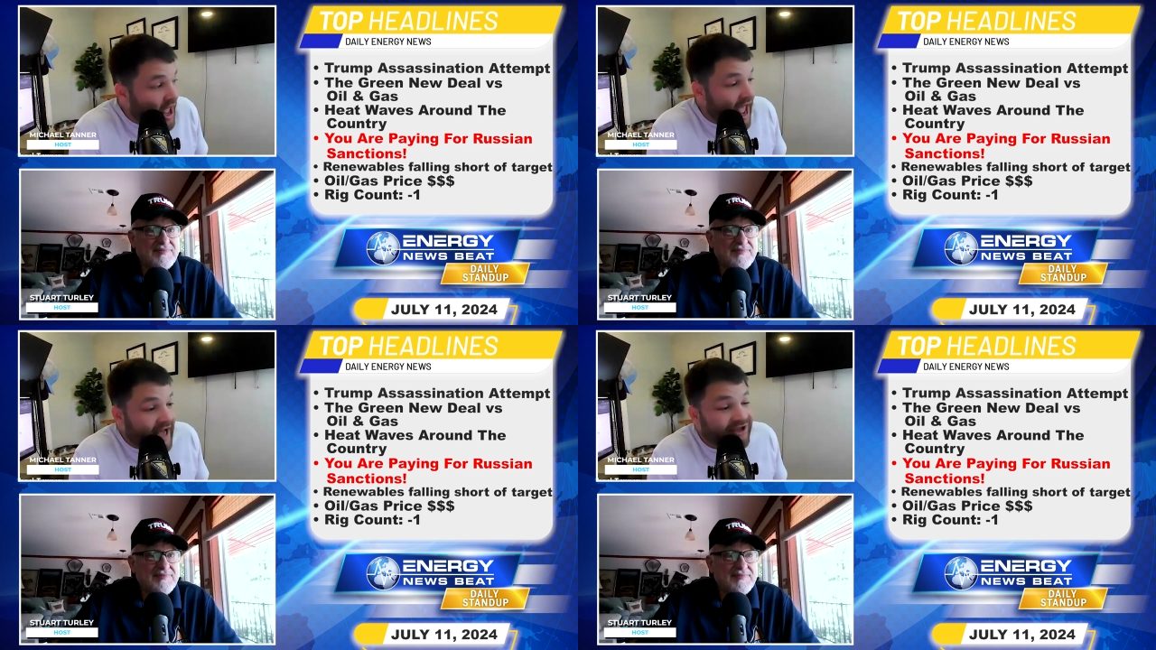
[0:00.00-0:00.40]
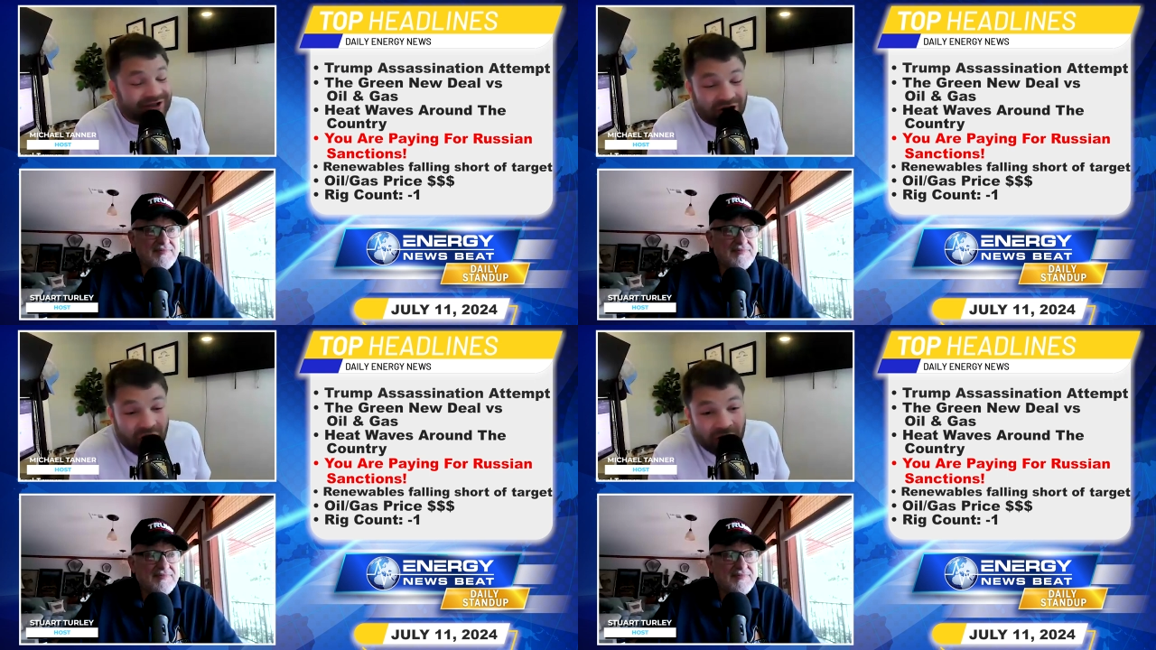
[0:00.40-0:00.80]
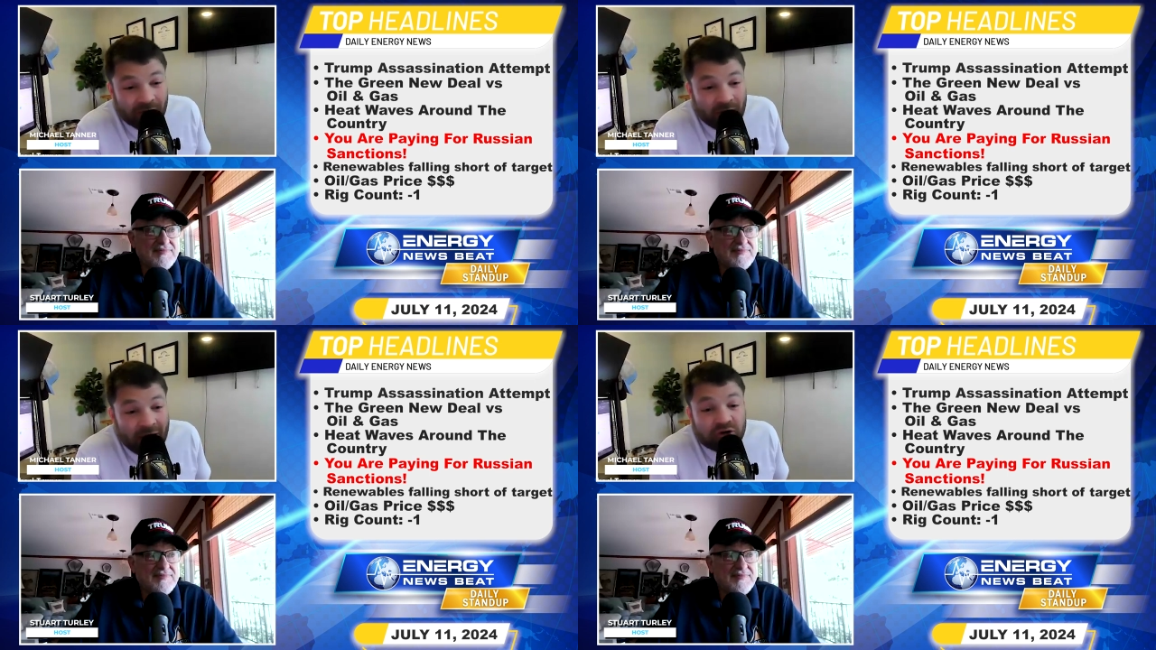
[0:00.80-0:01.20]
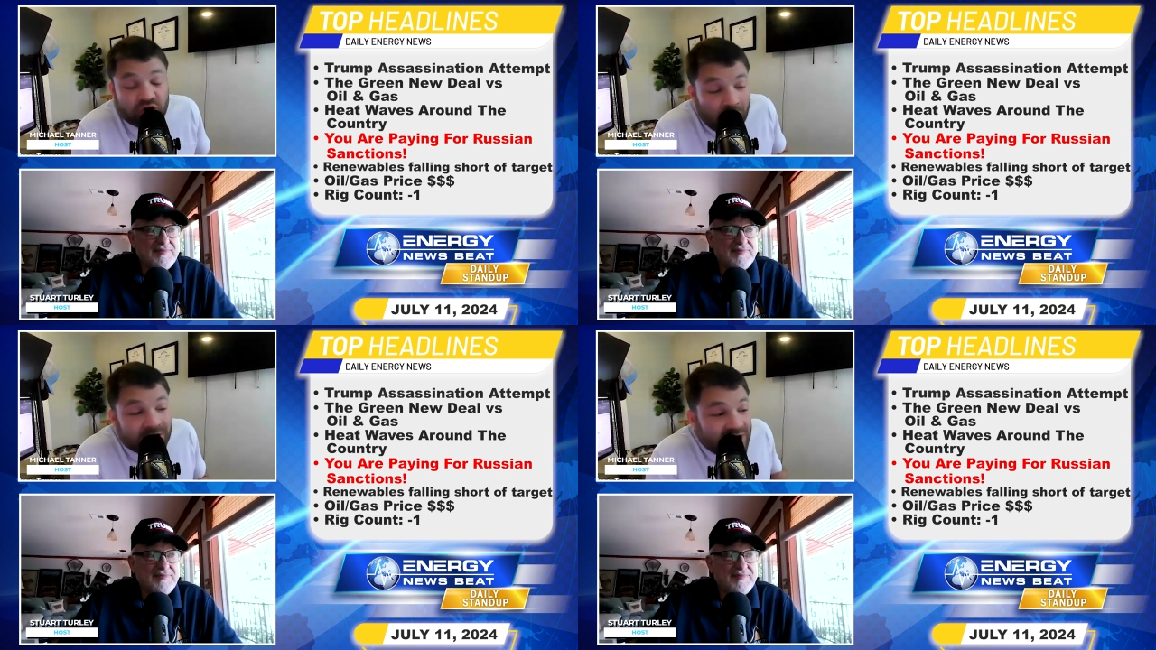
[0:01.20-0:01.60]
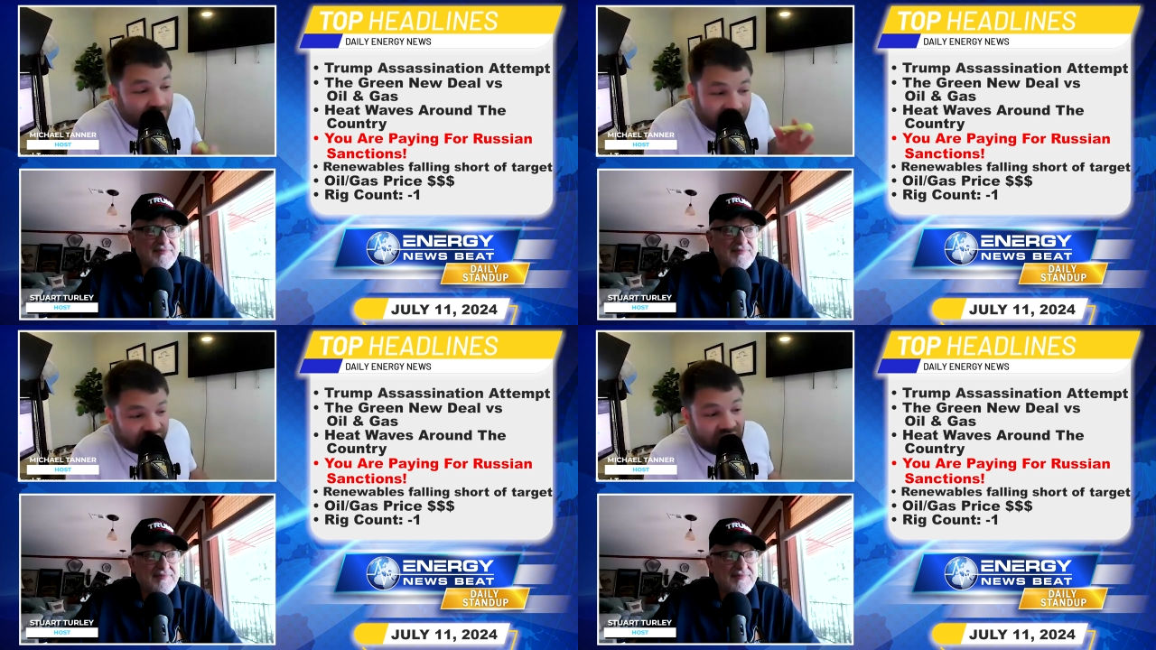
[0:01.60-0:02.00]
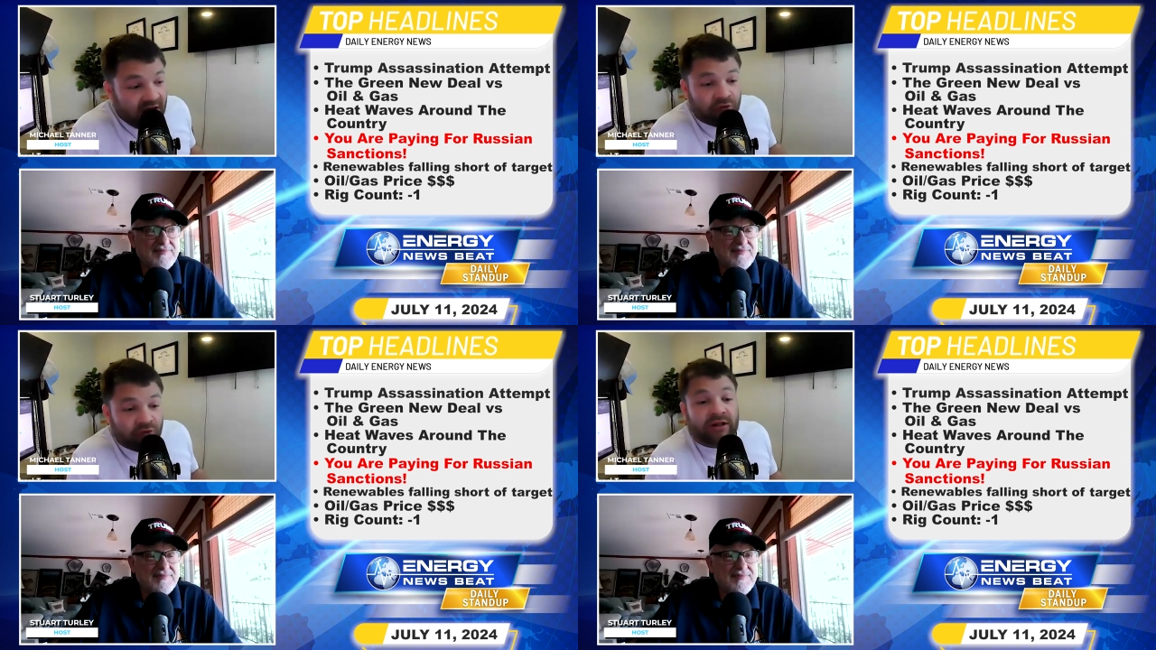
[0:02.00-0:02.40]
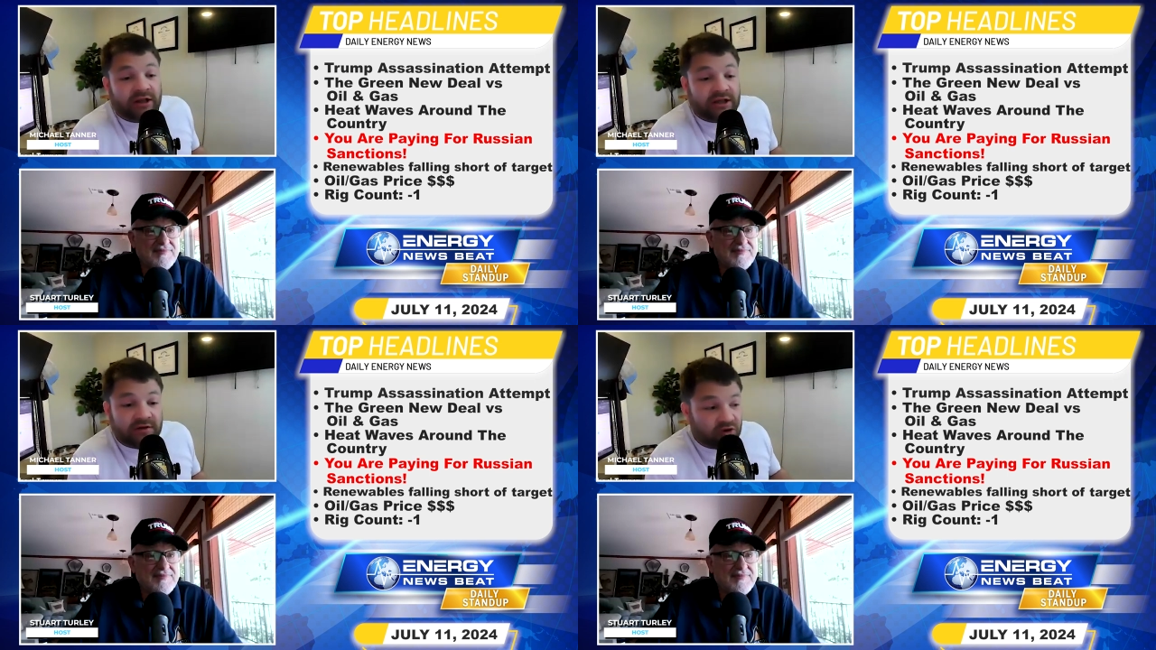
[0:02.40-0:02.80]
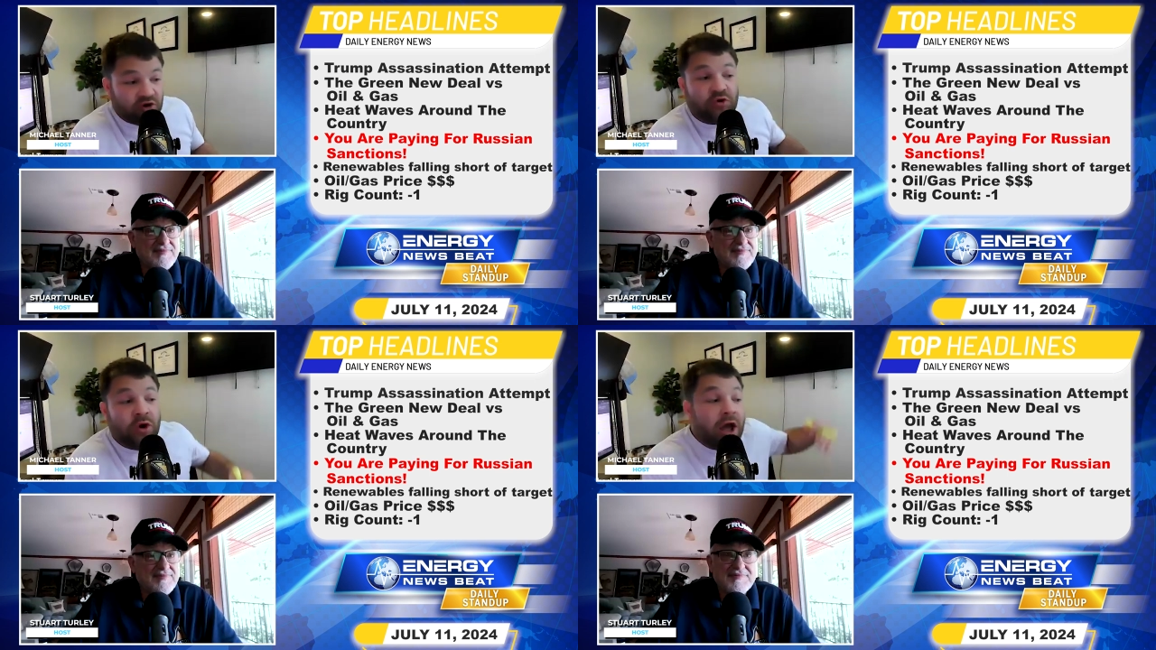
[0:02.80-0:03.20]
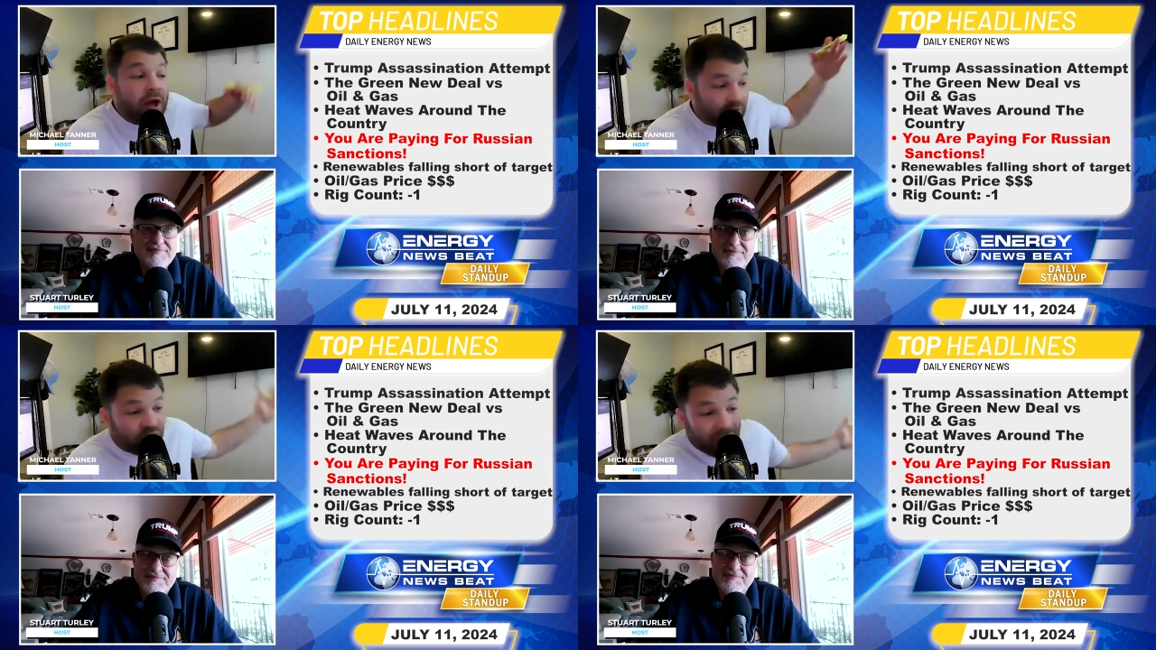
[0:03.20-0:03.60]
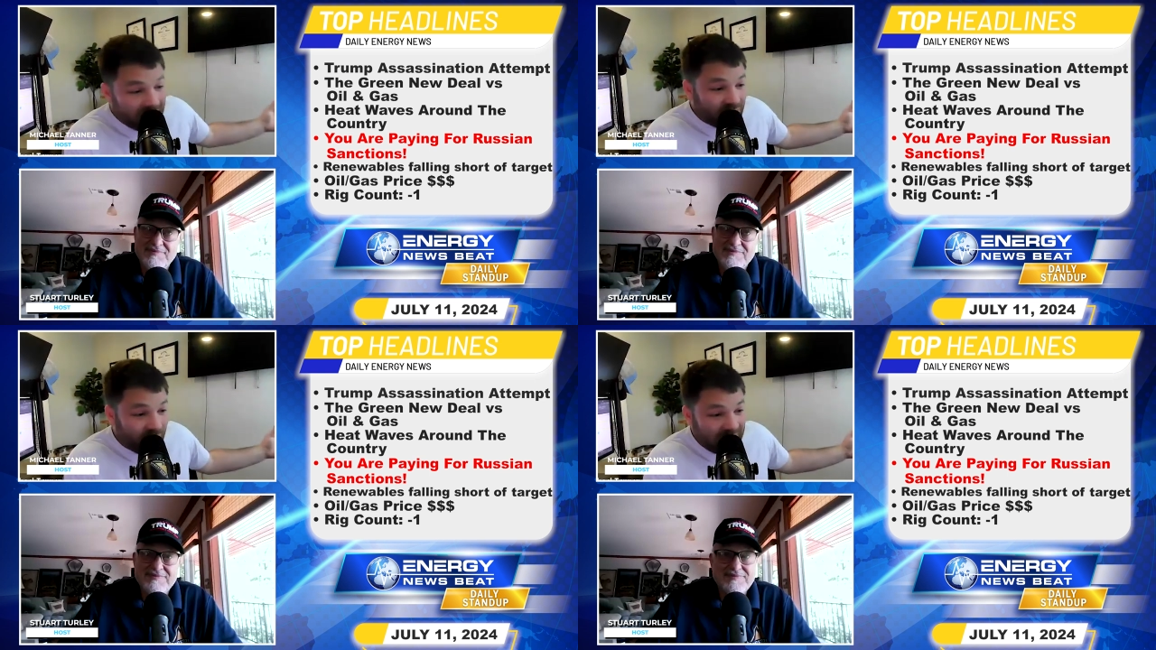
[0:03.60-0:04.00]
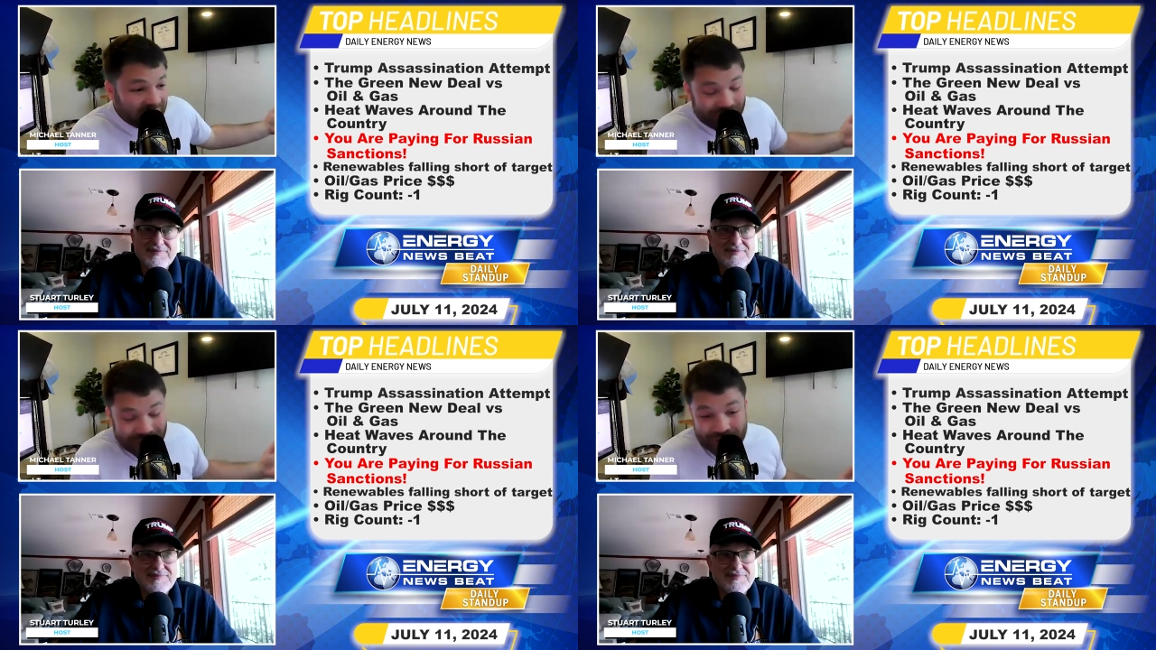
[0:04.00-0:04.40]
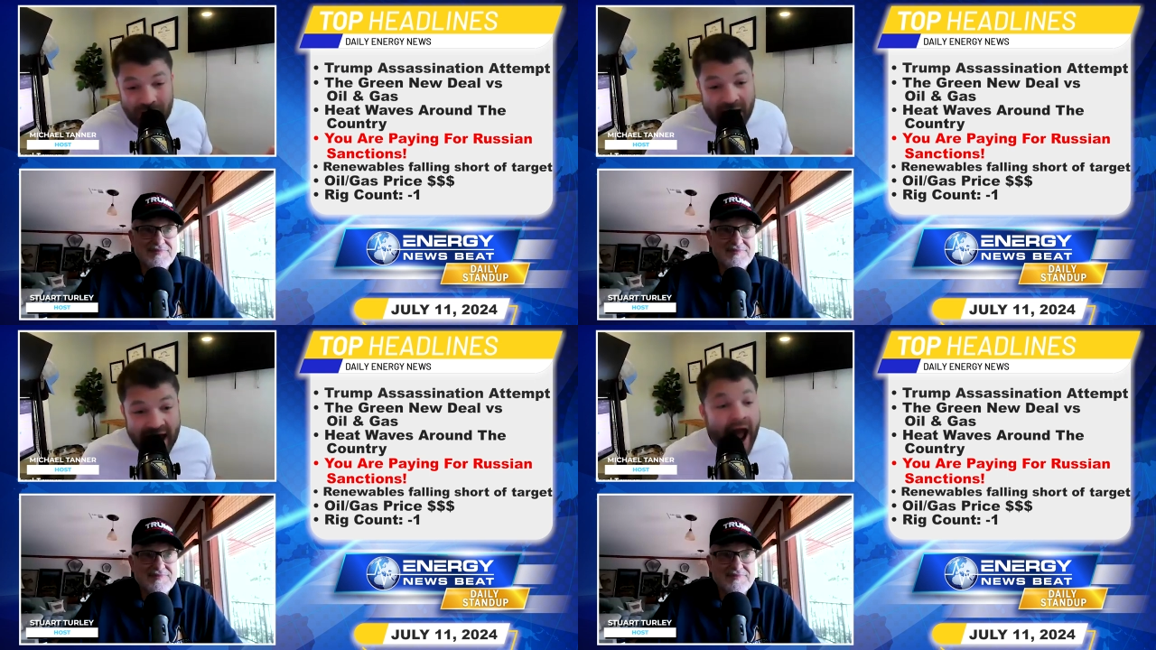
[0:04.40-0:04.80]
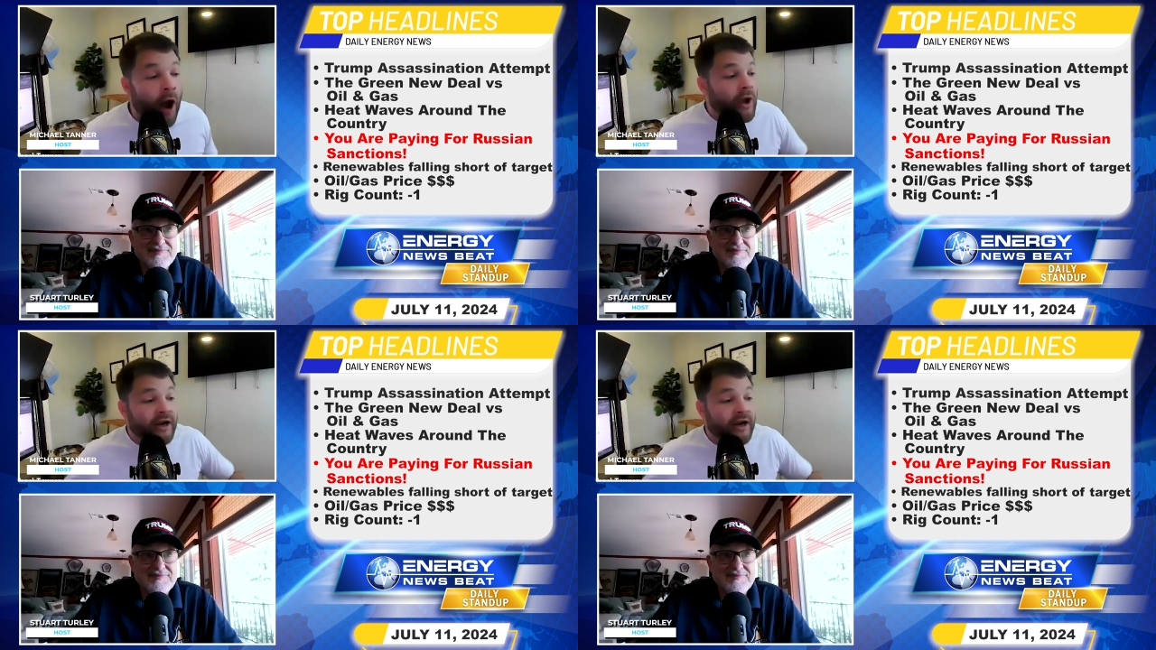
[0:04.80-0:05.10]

Speaker 1: has gone up about 20% relative to 2022 and now.